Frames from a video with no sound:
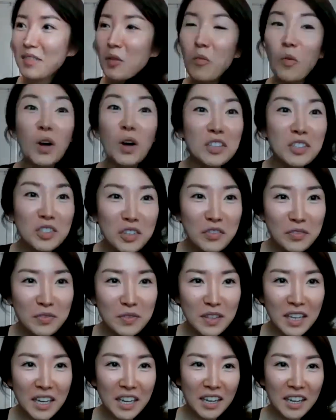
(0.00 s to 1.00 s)

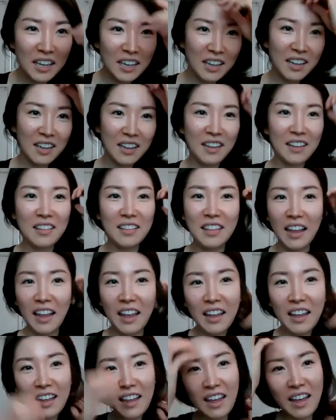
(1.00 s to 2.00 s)
wonderfully
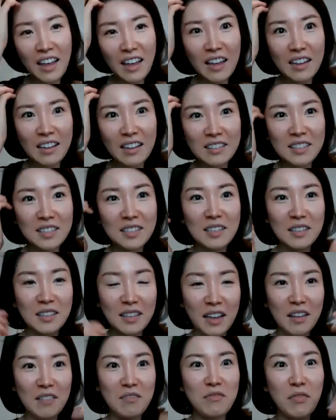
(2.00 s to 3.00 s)
they had
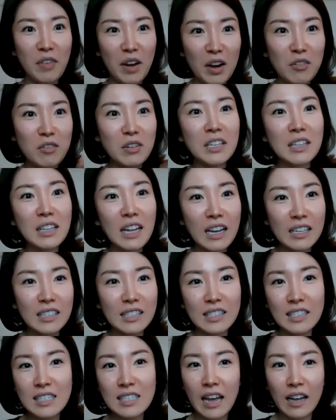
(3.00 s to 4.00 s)
like very
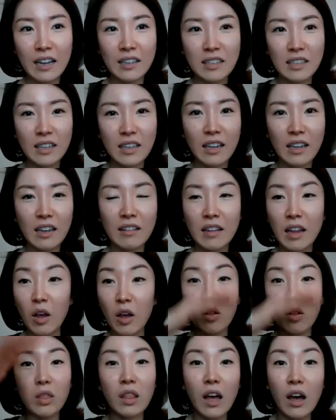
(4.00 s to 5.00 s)
nice technique and then
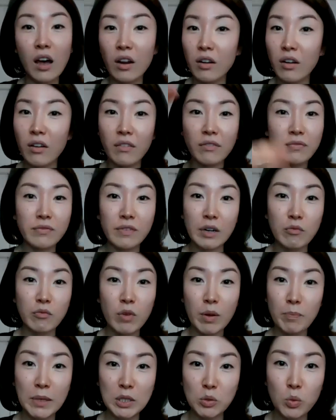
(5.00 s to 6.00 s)
a lot of uh,
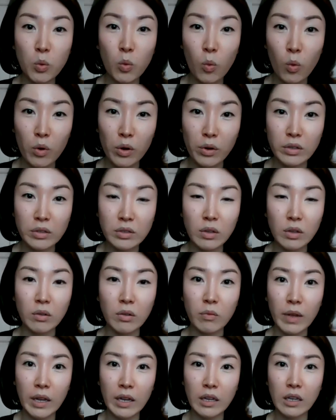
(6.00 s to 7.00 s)
repertoires
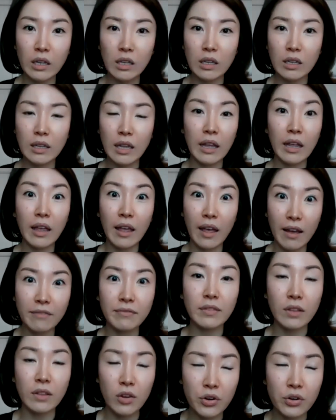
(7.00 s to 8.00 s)
already they have
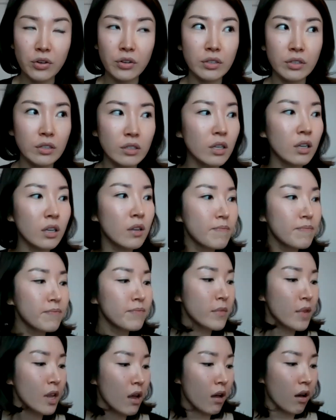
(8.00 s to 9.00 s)
learned
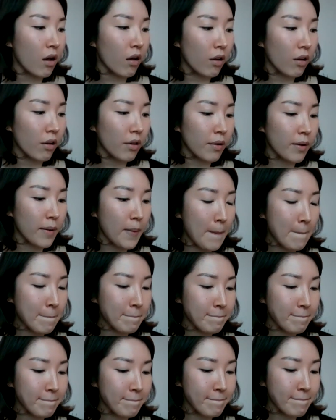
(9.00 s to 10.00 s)

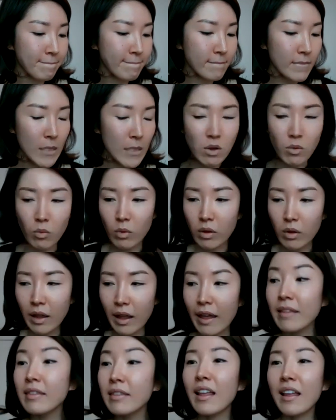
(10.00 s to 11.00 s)
um
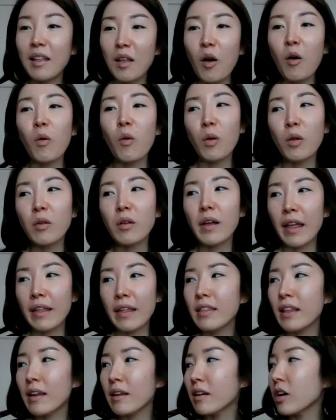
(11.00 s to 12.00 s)
and then oh
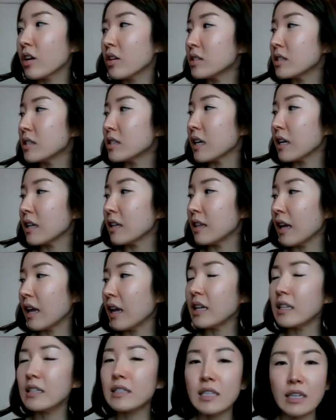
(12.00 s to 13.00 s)
and then because like
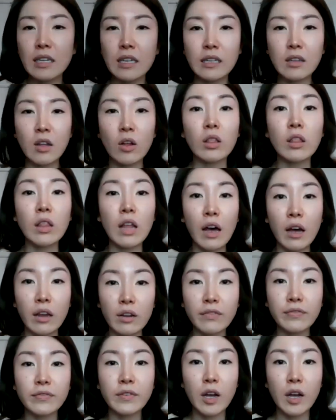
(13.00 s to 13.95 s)
they did a lot of